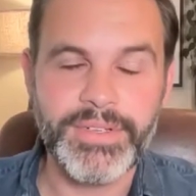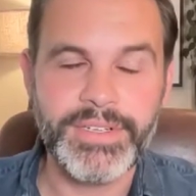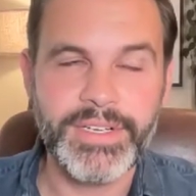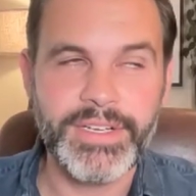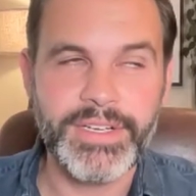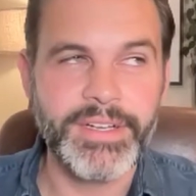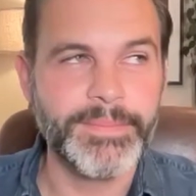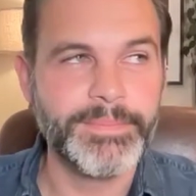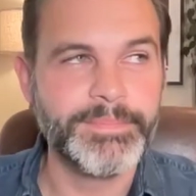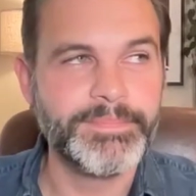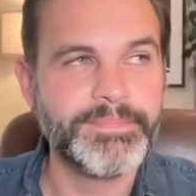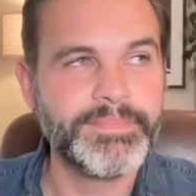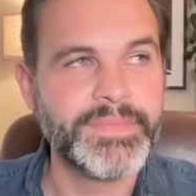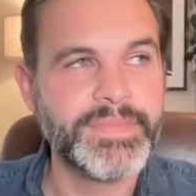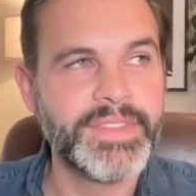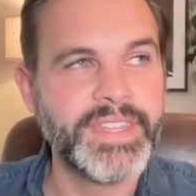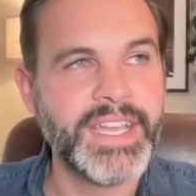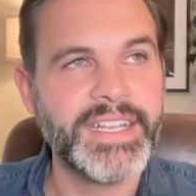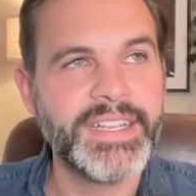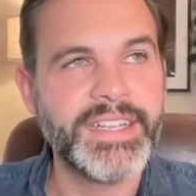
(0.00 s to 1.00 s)

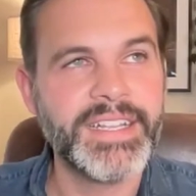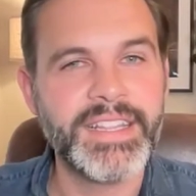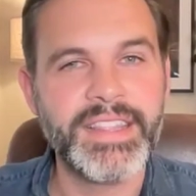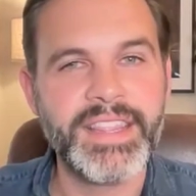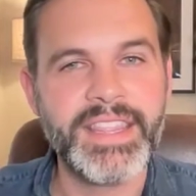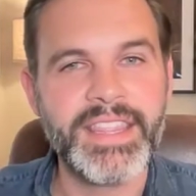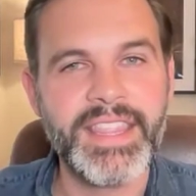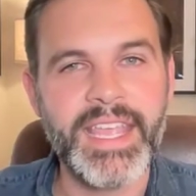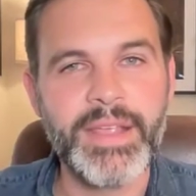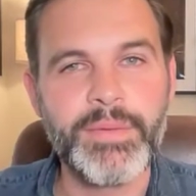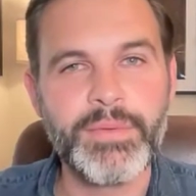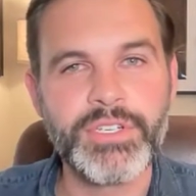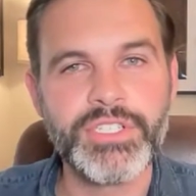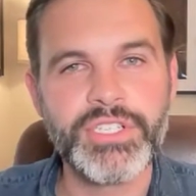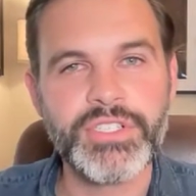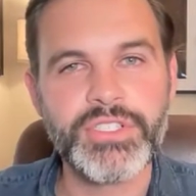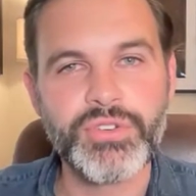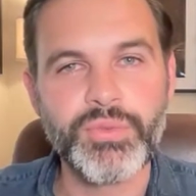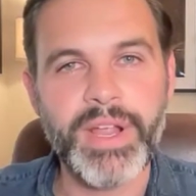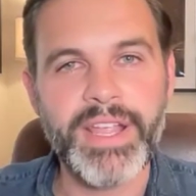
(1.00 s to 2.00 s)
that they were
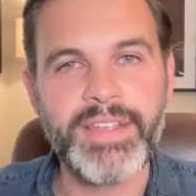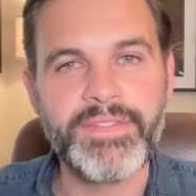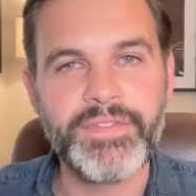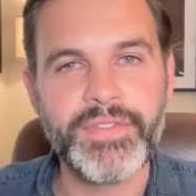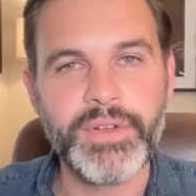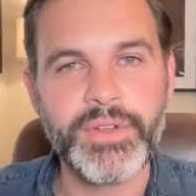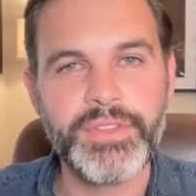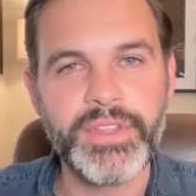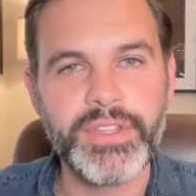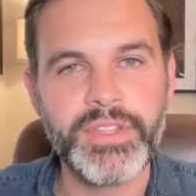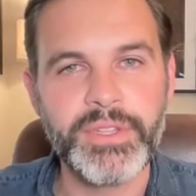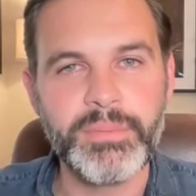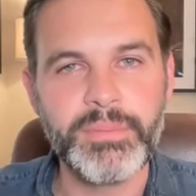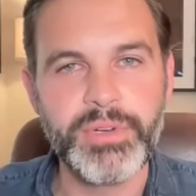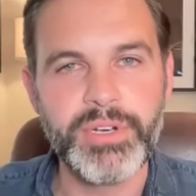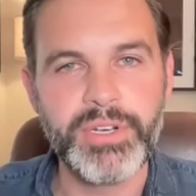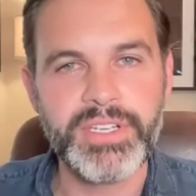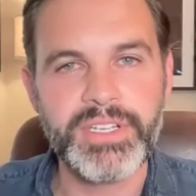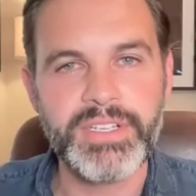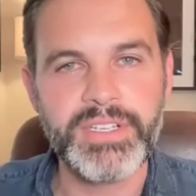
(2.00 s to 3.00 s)
just grateful that the
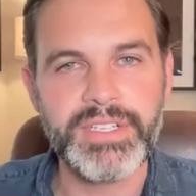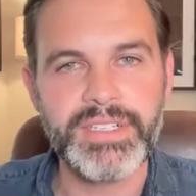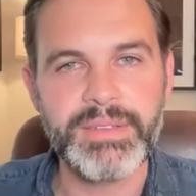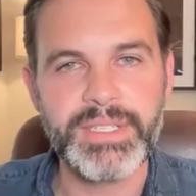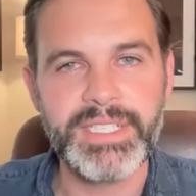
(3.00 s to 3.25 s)
book